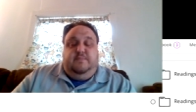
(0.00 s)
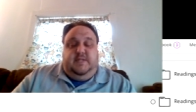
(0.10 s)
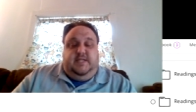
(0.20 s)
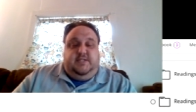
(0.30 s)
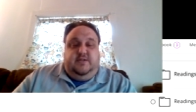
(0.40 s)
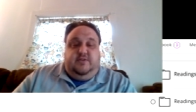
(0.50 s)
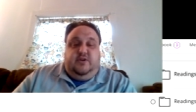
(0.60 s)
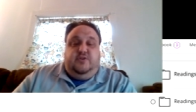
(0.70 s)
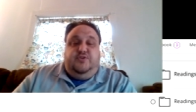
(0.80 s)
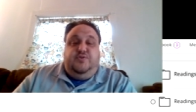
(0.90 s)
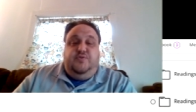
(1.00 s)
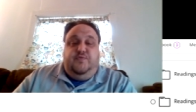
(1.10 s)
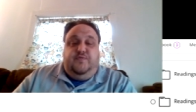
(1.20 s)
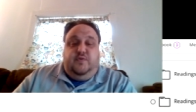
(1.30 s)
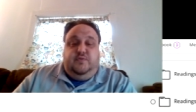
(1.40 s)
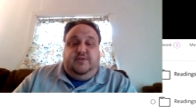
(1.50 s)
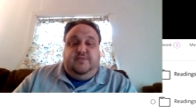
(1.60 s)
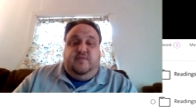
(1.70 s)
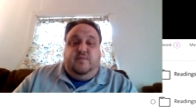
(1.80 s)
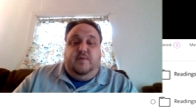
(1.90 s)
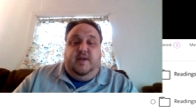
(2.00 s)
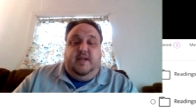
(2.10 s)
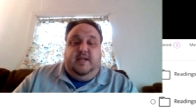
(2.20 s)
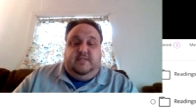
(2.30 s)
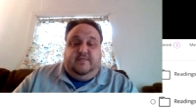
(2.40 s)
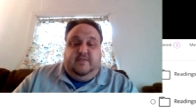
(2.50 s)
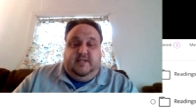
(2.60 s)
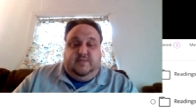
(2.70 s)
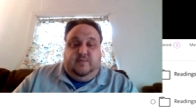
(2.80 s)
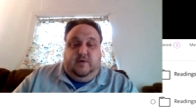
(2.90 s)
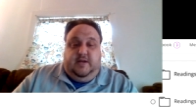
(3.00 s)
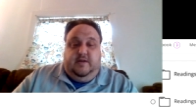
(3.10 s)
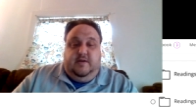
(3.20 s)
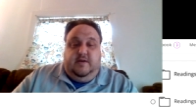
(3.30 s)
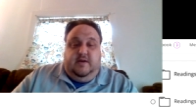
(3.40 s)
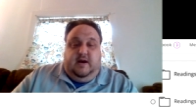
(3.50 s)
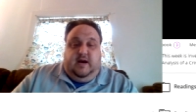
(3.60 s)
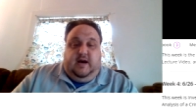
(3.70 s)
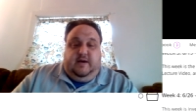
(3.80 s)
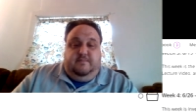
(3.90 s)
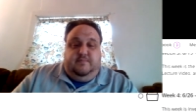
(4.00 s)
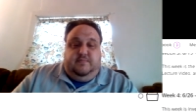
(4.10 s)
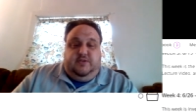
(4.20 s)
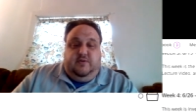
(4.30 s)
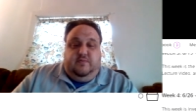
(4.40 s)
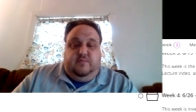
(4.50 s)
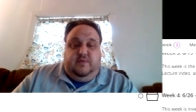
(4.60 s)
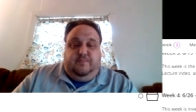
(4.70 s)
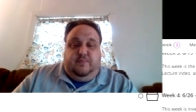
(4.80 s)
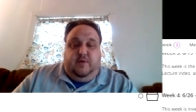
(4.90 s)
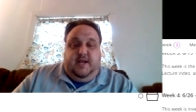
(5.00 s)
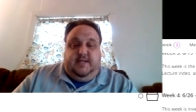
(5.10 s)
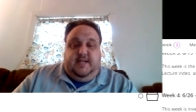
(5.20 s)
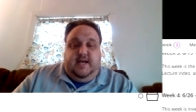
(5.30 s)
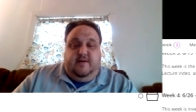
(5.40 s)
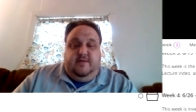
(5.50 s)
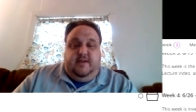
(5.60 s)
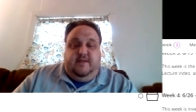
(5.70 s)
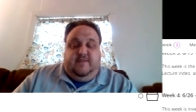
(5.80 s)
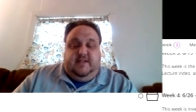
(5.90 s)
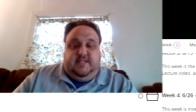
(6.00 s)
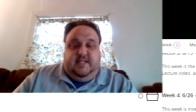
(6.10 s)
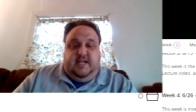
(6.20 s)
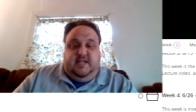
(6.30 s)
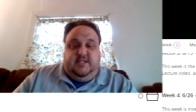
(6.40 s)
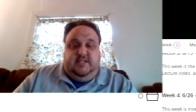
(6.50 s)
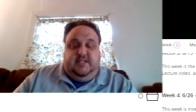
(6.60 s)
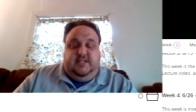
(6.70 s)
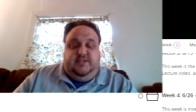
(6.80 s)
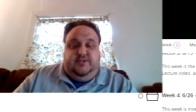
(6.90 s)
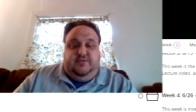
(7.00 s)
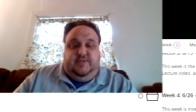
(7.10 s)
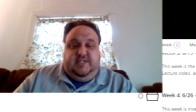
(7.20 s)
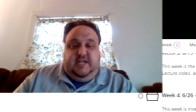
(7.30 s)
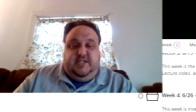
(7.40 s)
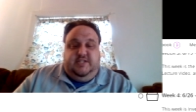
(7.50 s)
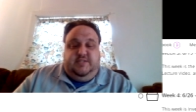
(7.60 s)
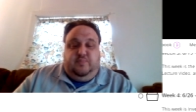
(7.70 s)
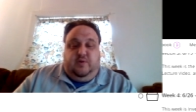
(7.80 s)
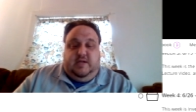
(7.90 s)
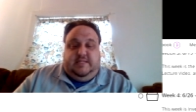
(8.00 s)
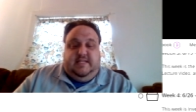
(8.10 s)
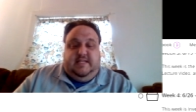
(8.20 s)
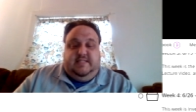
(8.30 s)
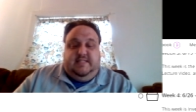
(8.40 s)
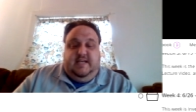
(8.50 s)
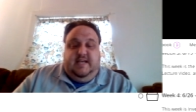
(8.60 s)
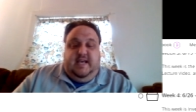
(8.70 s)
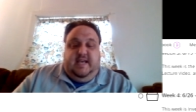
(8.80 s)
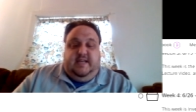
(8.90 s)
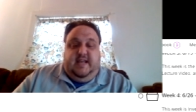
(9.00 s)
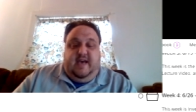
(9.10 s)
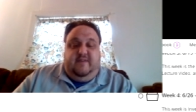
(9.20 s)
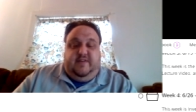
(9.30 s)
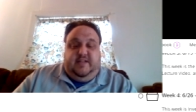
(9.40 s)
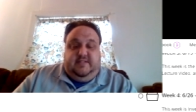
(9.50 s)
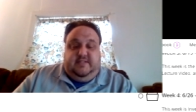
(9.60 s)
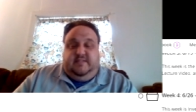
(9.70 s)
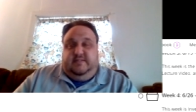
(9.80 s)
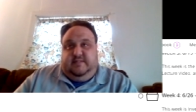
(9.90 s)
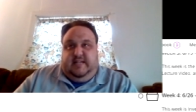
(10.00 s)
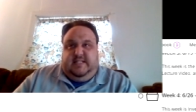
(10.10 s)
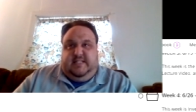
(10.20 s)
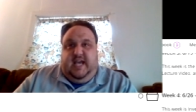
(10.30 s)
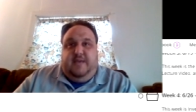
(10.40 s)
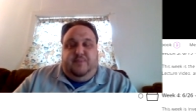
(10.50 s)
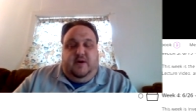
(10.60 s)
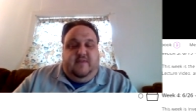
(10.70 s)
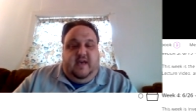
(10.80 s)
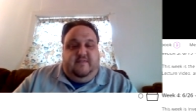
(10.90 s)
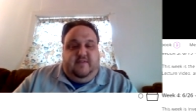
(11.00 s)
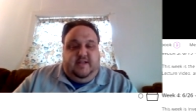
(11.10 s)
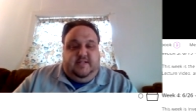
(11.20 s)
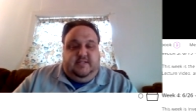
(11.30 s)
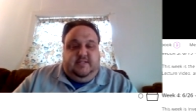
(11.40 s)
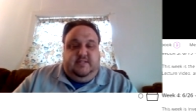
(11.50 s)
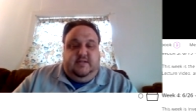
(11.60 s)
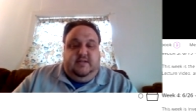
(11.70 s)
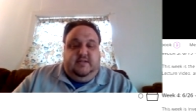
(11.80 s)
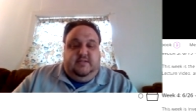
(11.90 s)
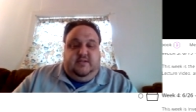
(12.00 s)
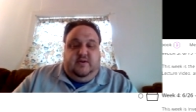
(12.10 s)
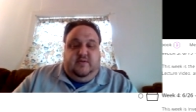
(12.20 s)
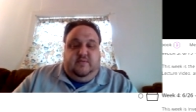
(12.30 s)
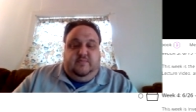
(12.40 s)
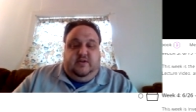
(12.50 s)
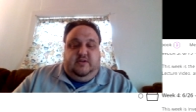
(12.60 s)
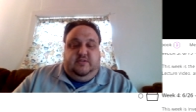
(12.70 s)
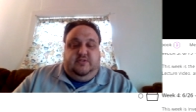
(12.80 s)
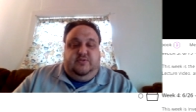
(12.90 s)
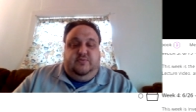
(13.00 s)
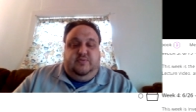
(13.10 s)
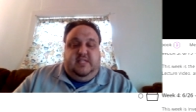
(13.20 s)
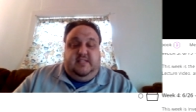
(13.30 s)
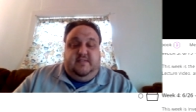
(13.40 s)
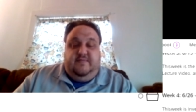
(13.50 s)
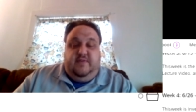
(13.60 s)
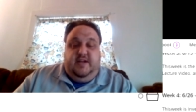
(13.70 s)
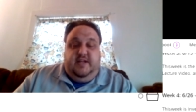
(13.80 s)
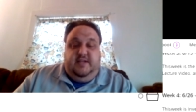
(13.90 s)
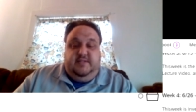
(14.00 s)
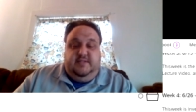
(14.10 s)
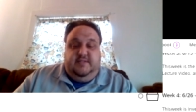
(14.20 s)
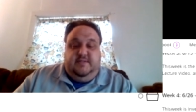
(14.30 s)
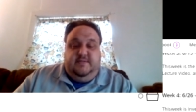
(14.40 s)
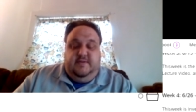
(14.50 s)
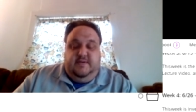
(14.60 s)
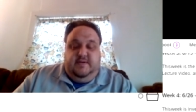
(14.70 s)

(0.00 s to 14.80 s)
Please note there are two folders for readings for this one. Uh, so we break down investigations into two sections process and evidence slash type of evidence. So there's two sets of readings.